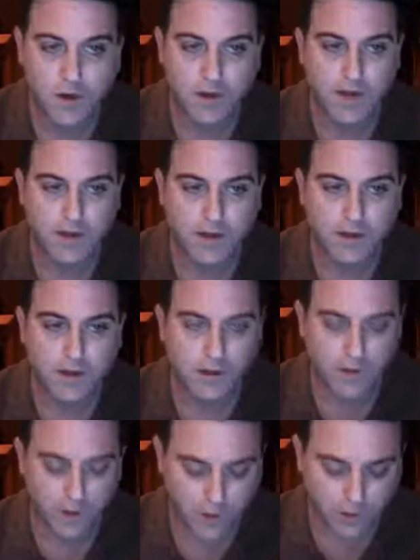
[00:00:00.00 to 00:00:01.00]
that you're
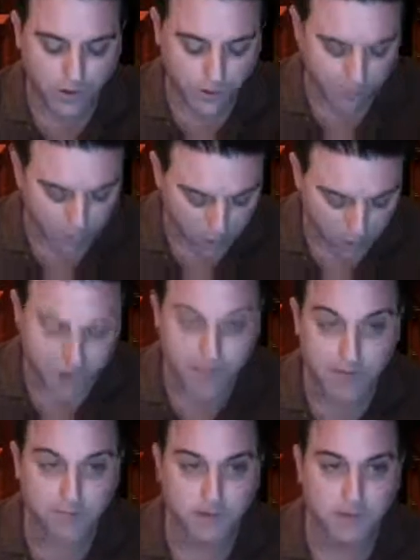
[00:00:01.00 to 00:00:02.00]
pushing
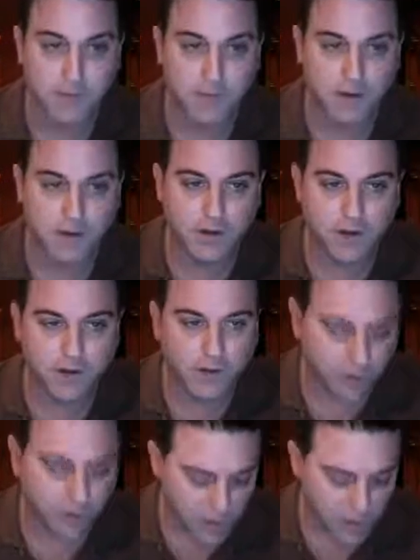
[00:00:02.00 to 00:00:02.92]
it for the smaller model.